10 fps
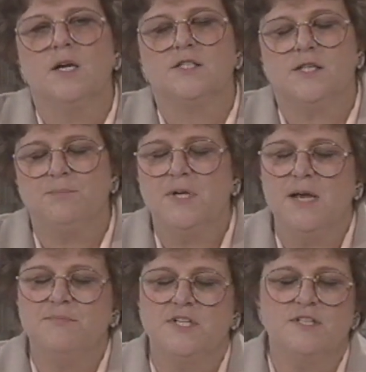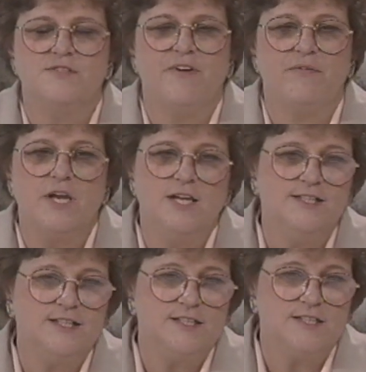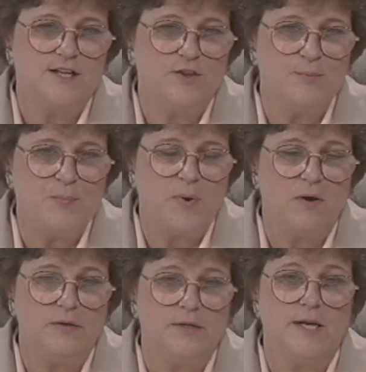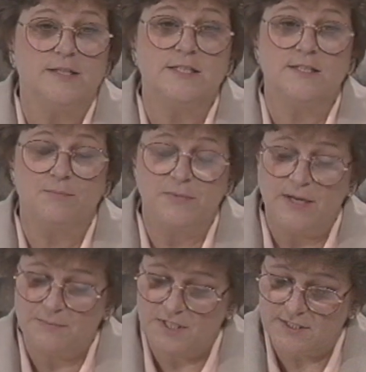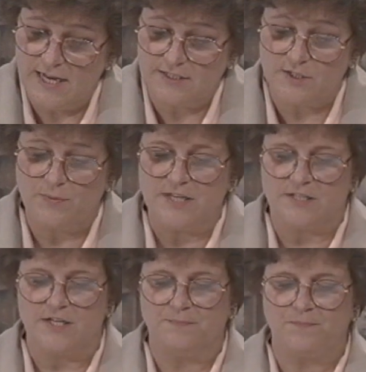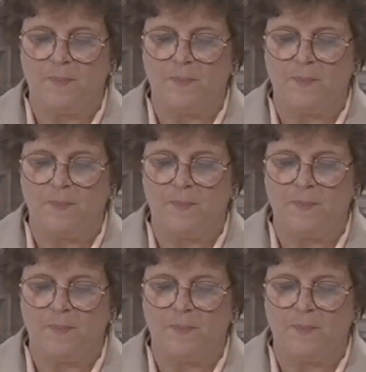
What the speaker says: Sometimes it is very easy to tell them apart, and sometimes it's not so easy.